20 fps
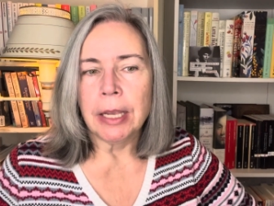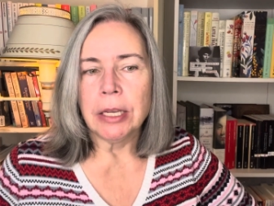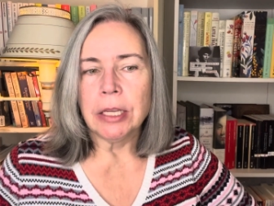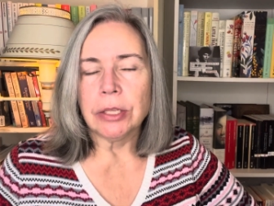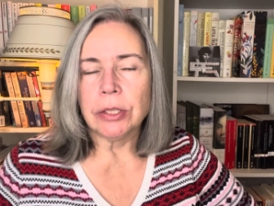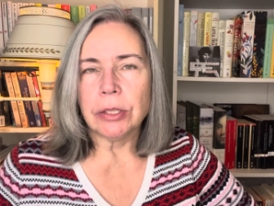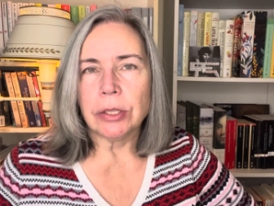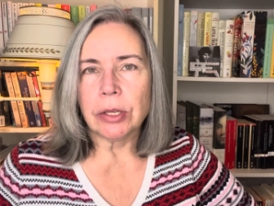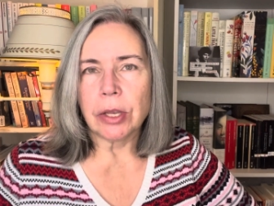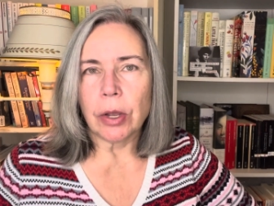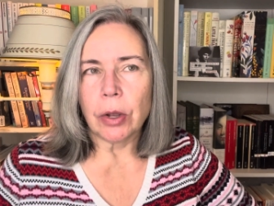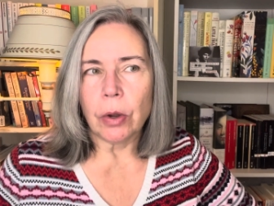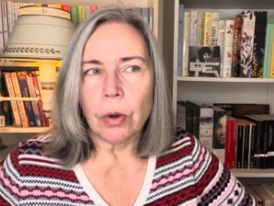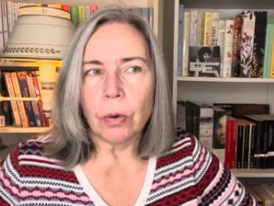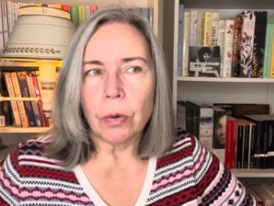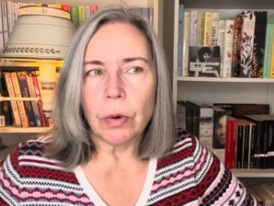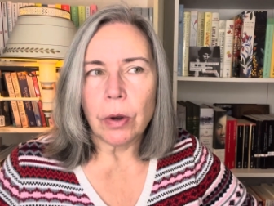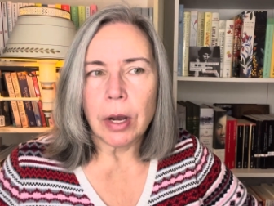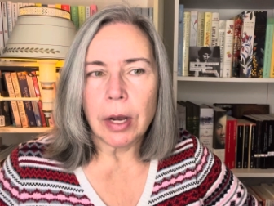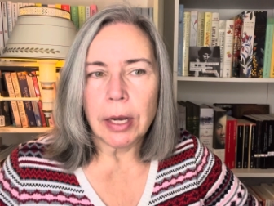
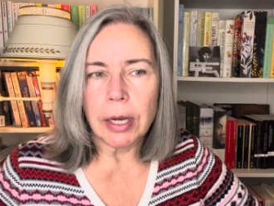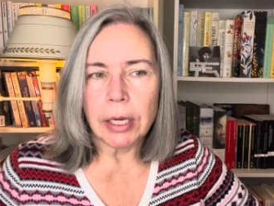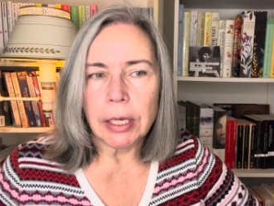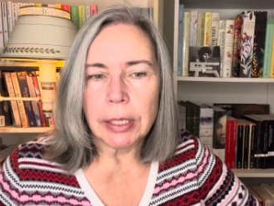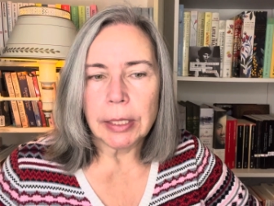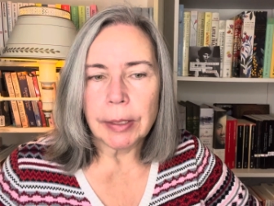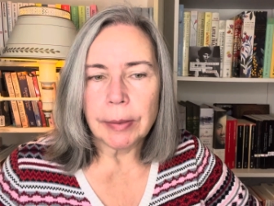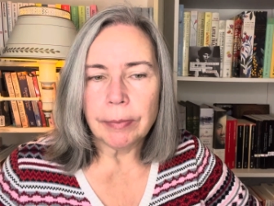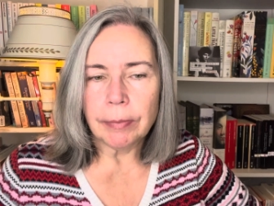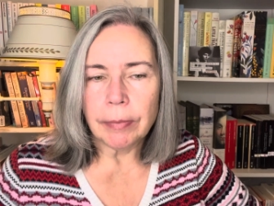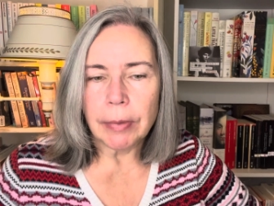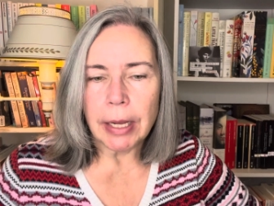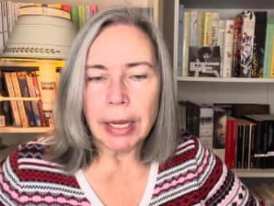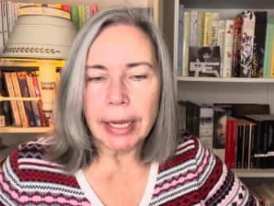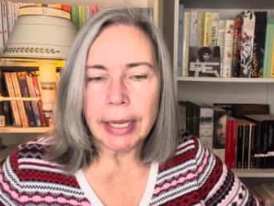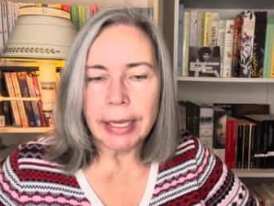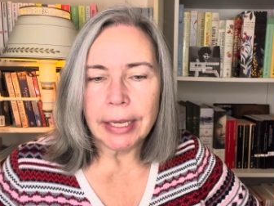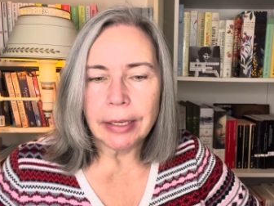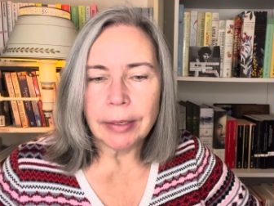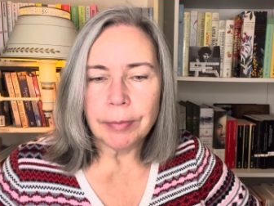So um,
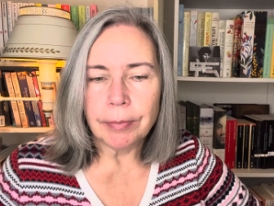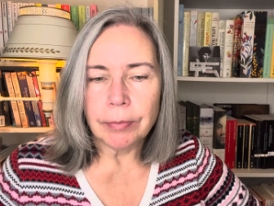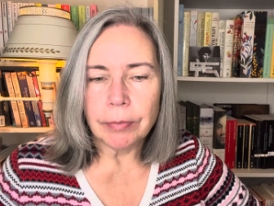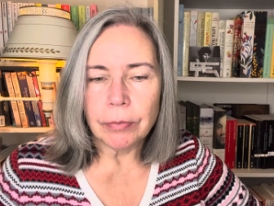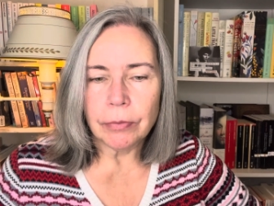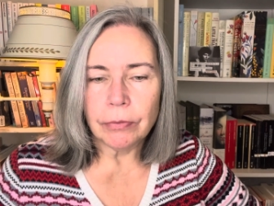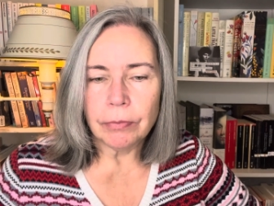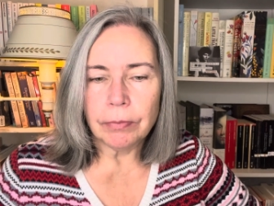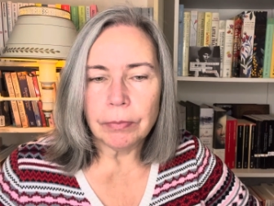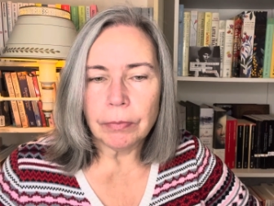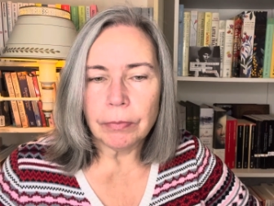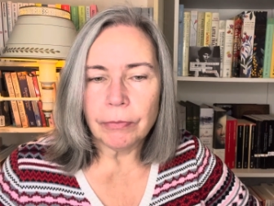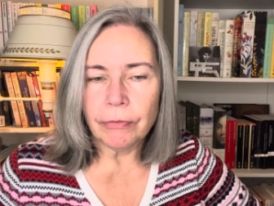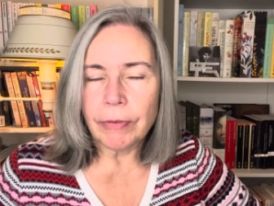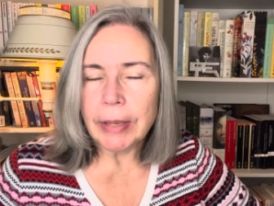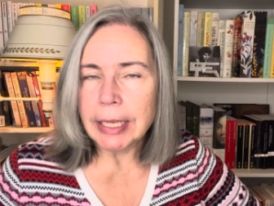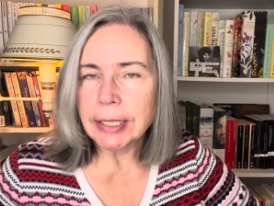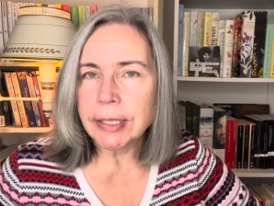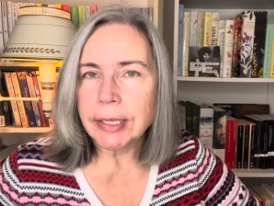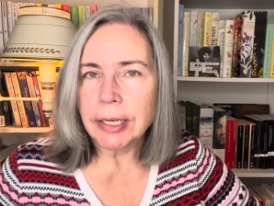I'm
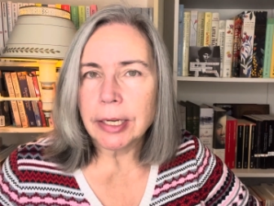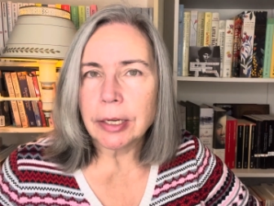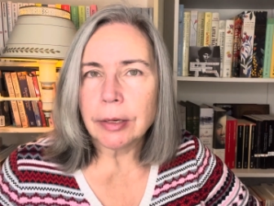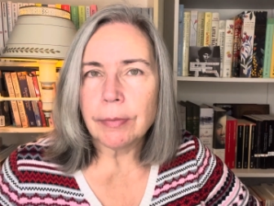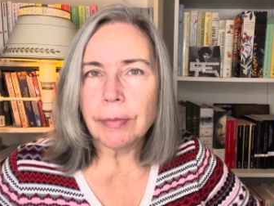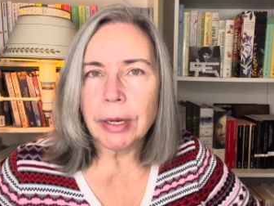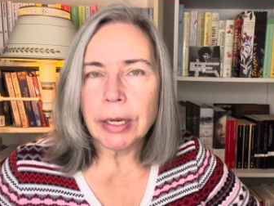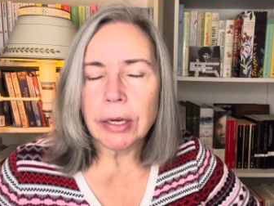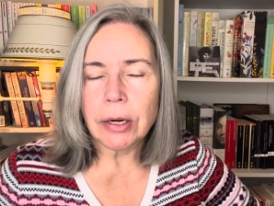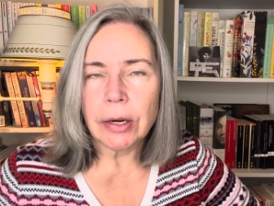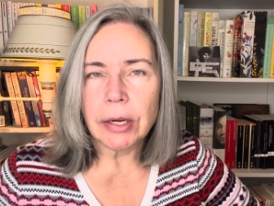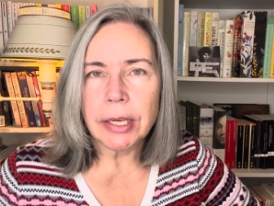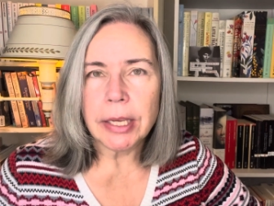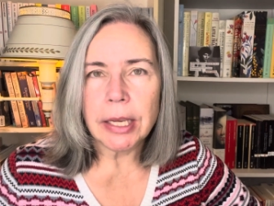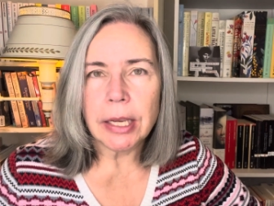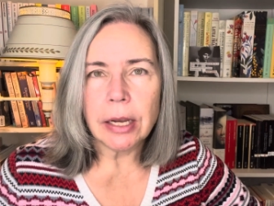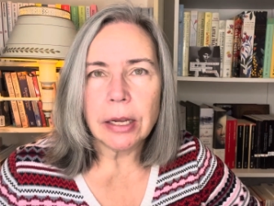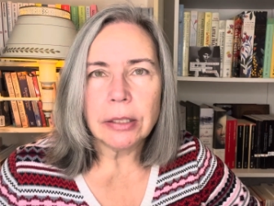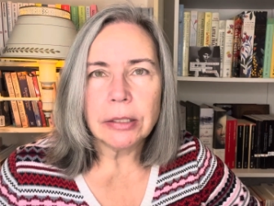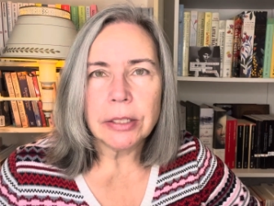fascinated by
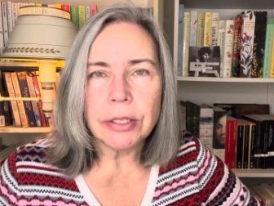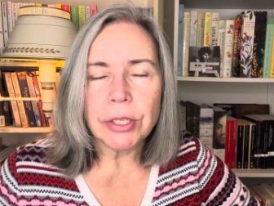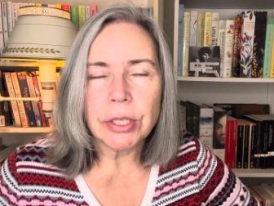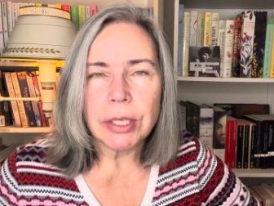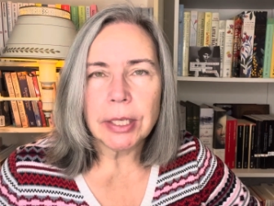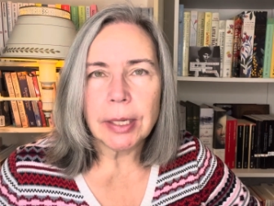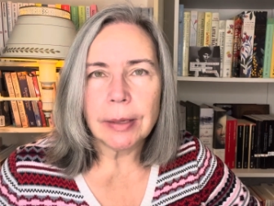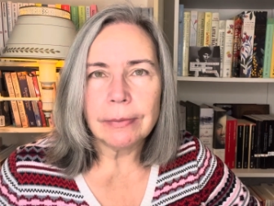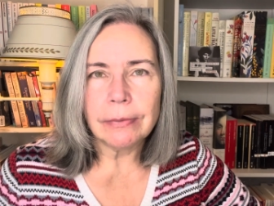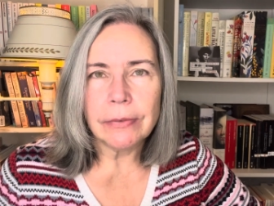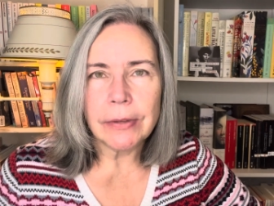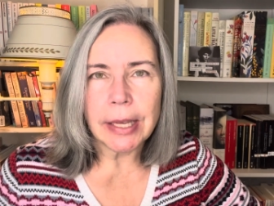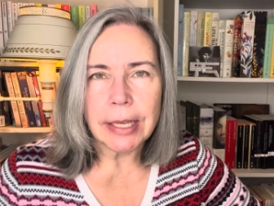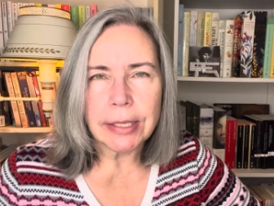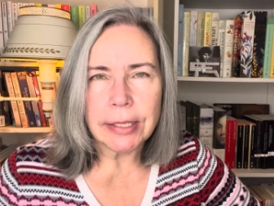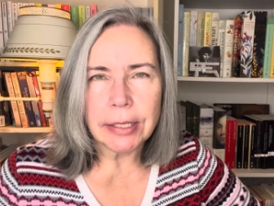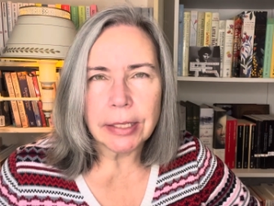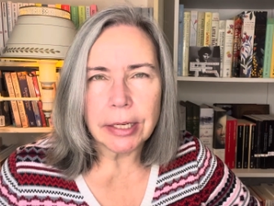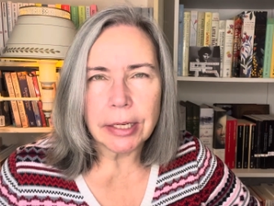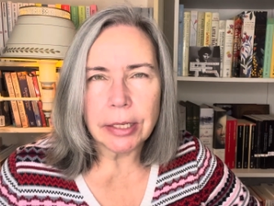archaeology. I'm
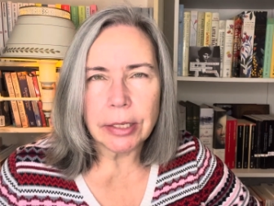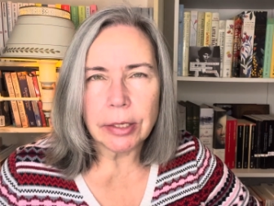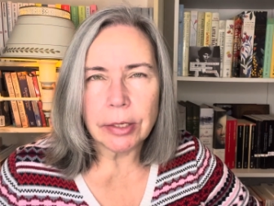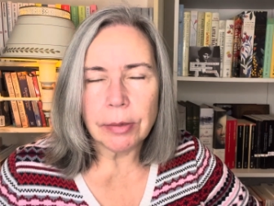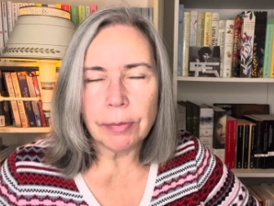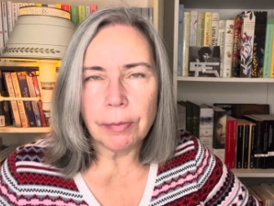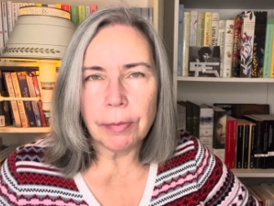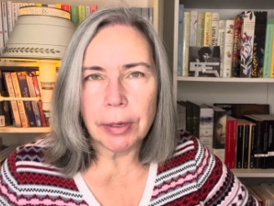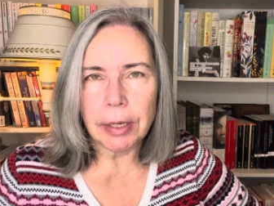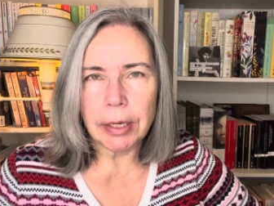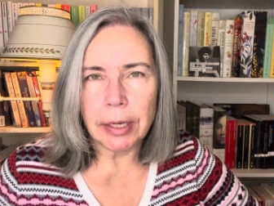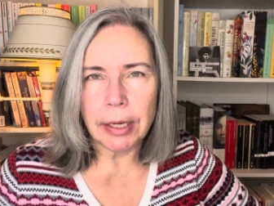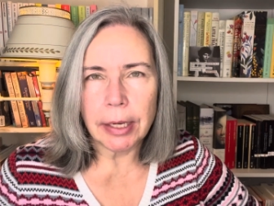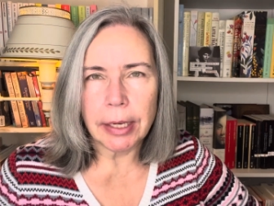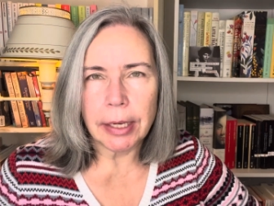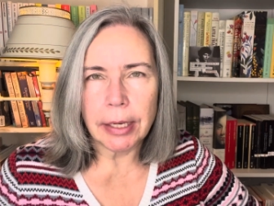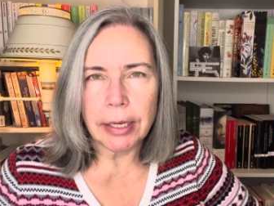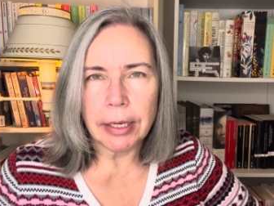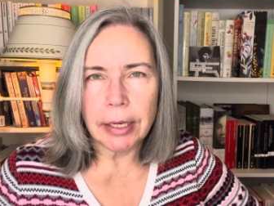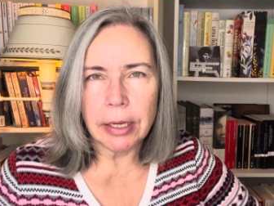fascinated
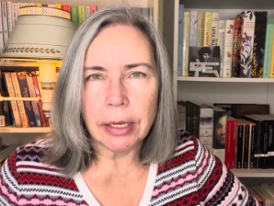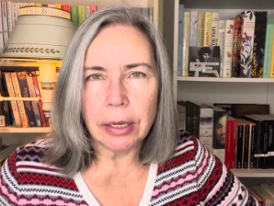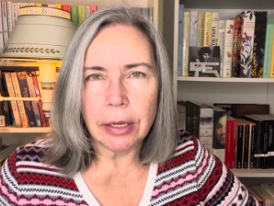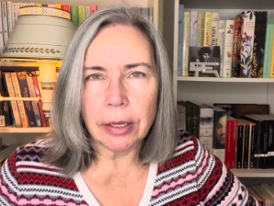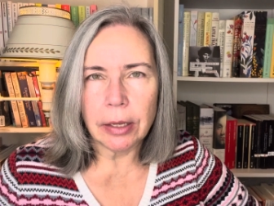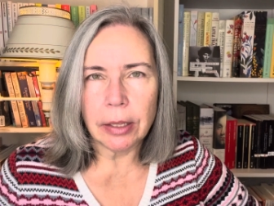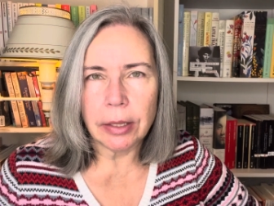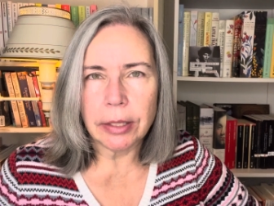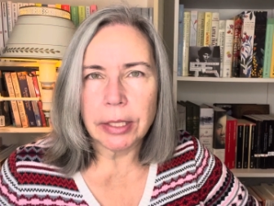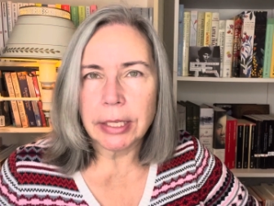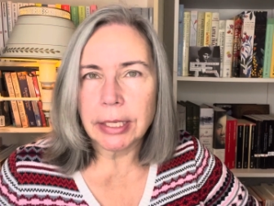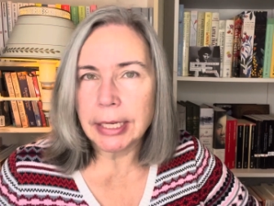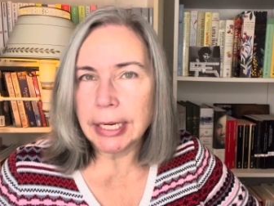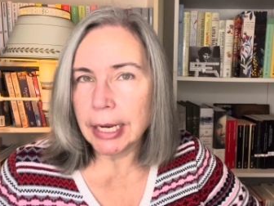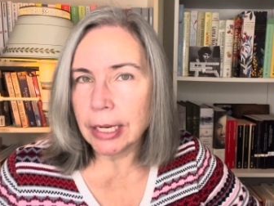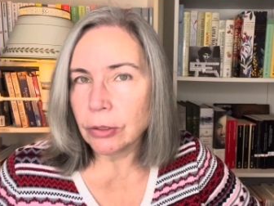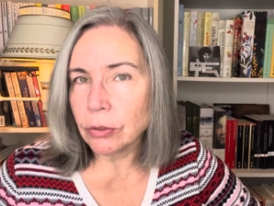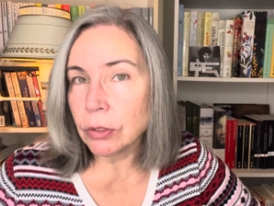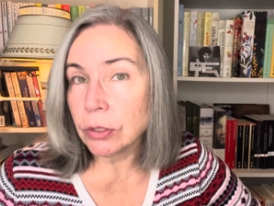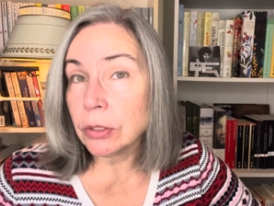by uh, the
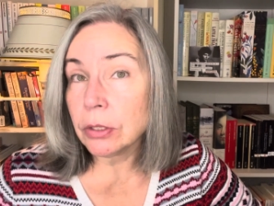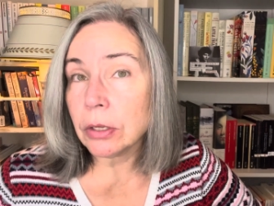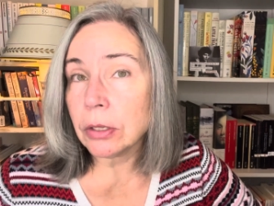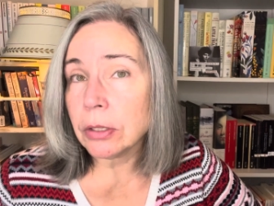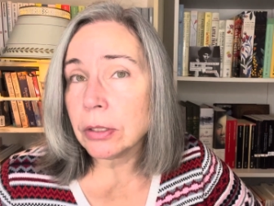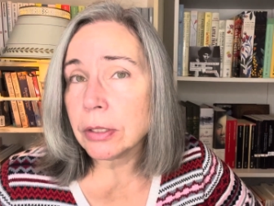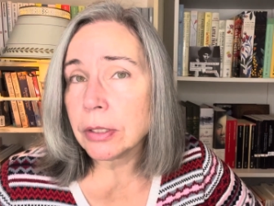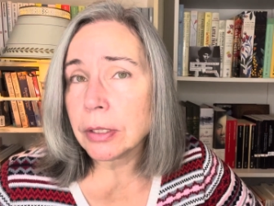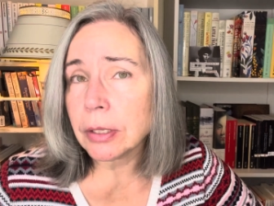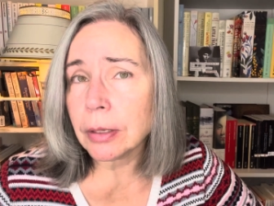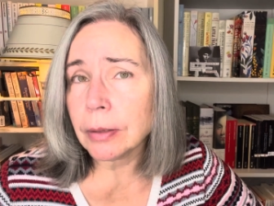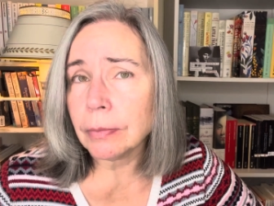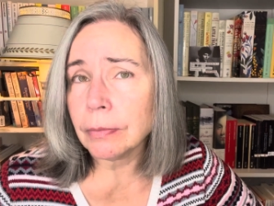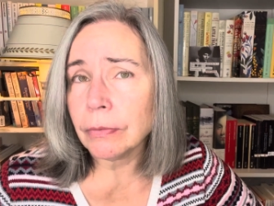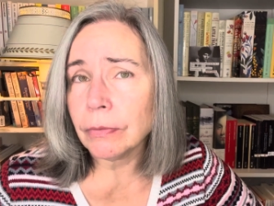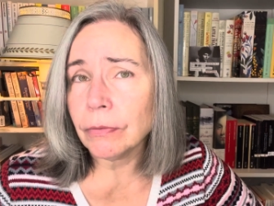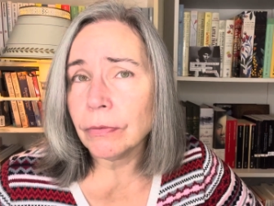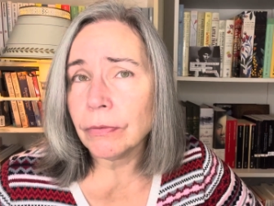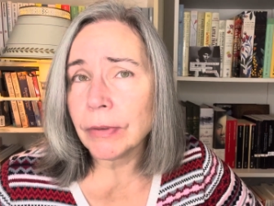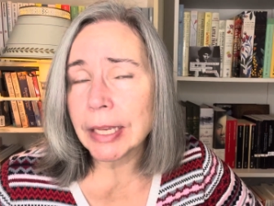Neanderthals. I'm
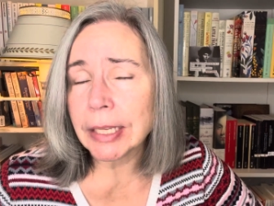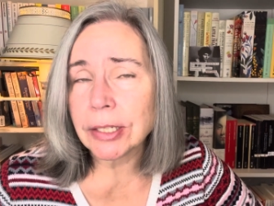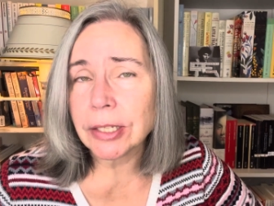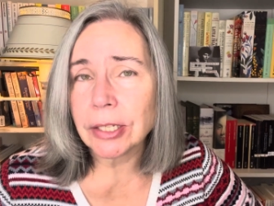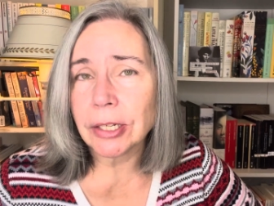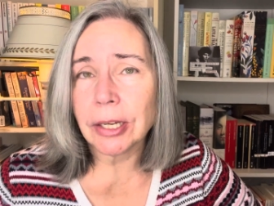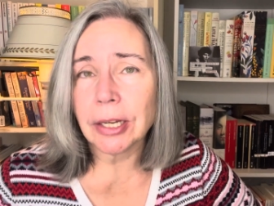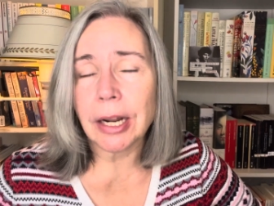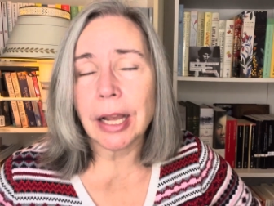fascinated.